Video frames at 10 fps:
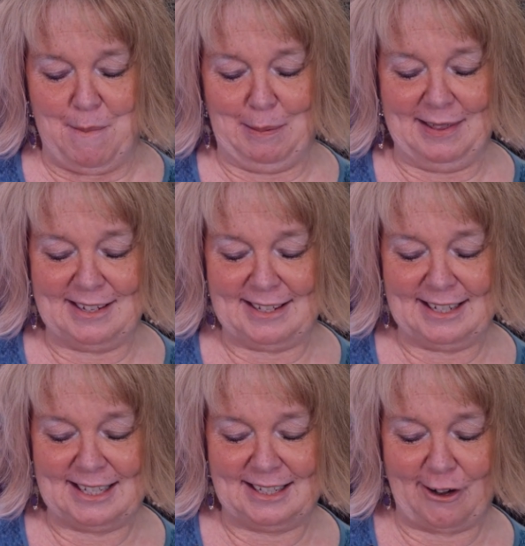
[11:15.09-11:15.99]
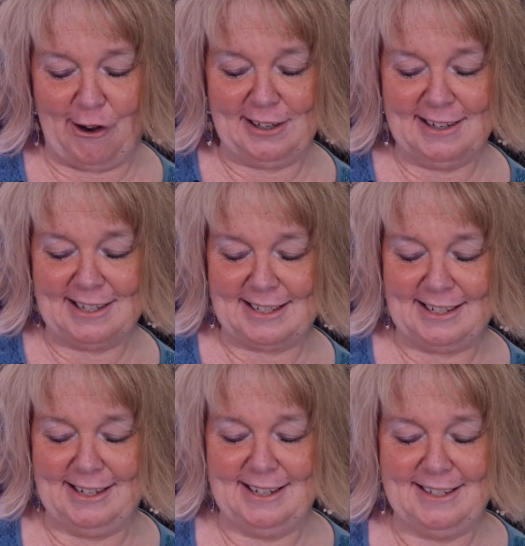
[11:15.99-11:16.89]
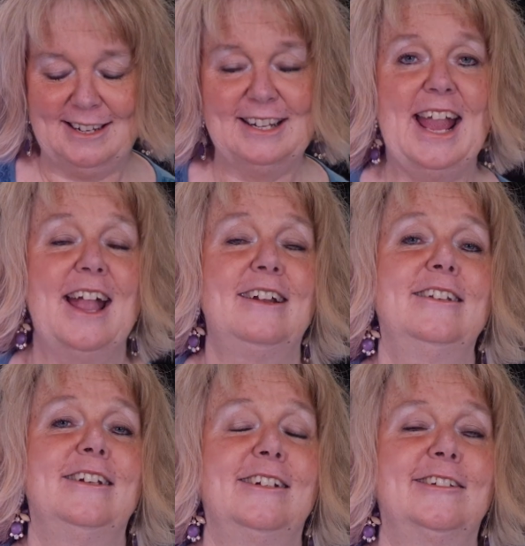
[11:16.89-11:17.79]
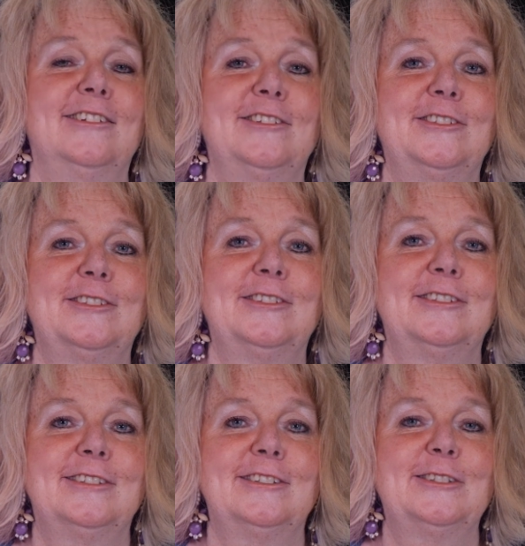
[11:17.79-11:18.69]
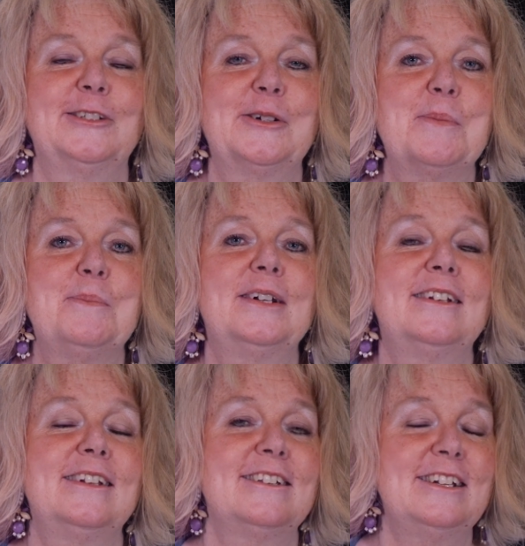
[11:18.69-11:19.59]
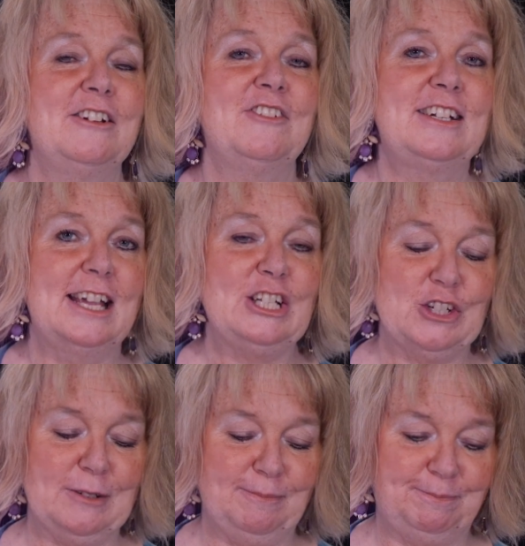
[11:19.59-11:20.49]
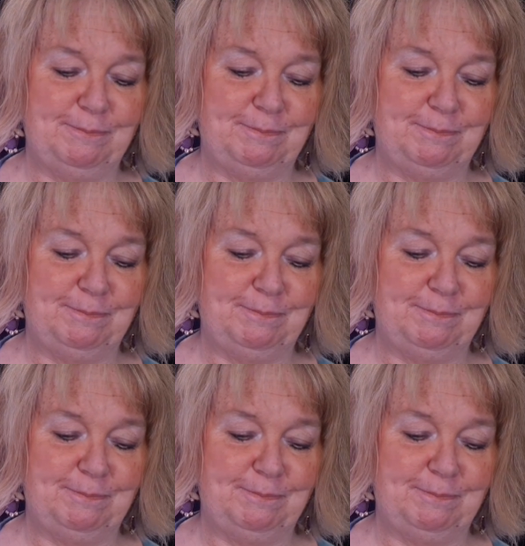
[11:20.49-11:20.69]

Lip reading: Maybe this darkness isn't an ending, but it is an invitation.